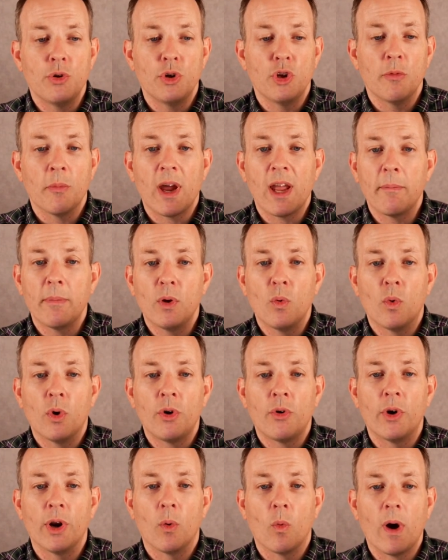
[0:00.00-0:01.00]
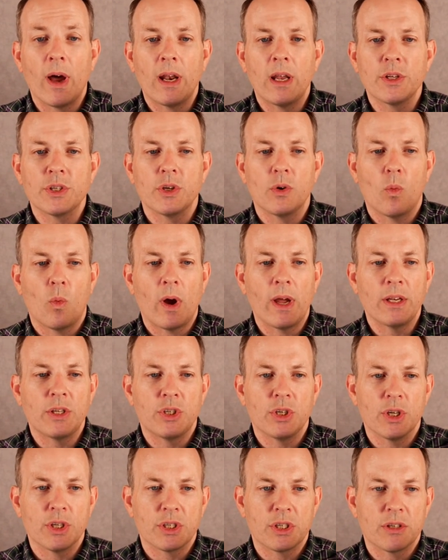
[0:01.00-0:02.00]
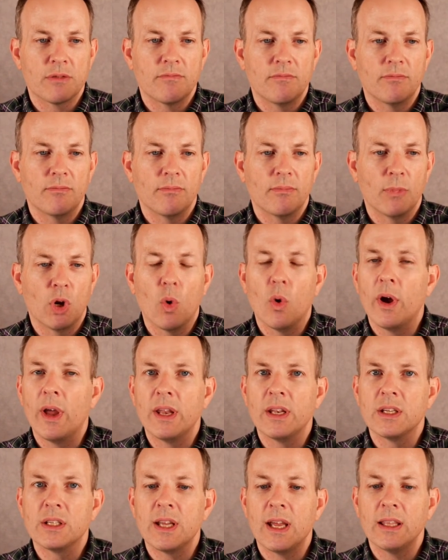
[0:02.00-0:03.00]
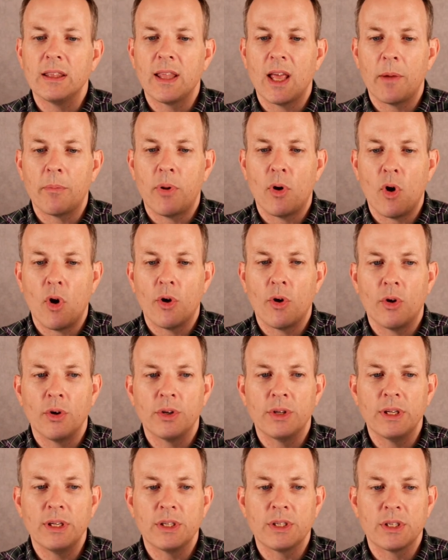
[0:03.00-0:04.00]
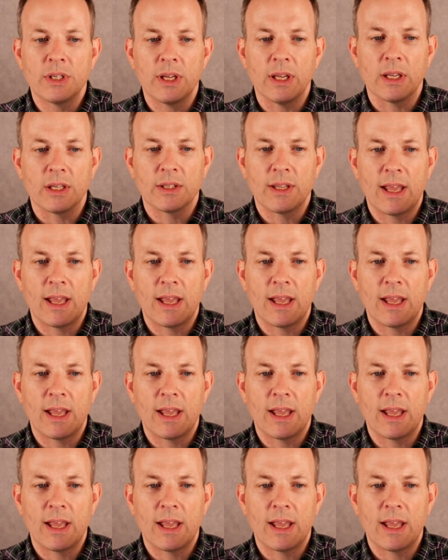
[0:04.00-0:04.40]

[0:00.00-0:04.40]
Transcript: You might be wondering, why doesn't White just go ahead and take that pawn on d six?